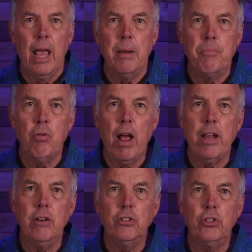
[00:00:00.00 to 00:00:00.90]
And
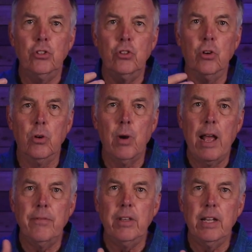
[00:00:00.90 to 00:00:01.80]
prior to your
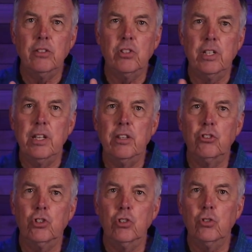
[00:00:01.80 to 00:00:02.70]
arriving on Sunday, the
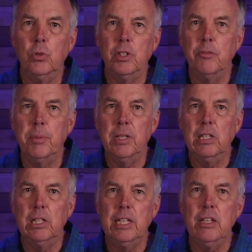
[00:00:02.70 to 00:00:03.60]
church will have been
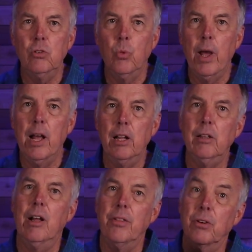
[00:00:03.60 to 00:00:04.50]
cleaned
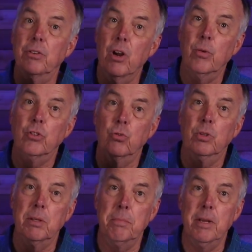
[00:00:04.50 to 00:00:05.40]
well, although no one's
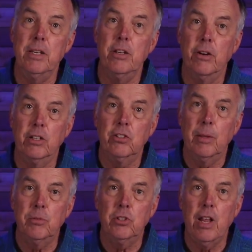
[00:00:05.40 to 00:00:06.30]
really been here
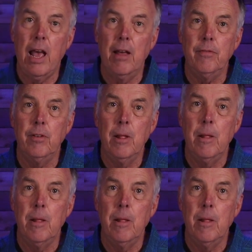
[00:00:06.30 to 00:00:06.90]
except staff.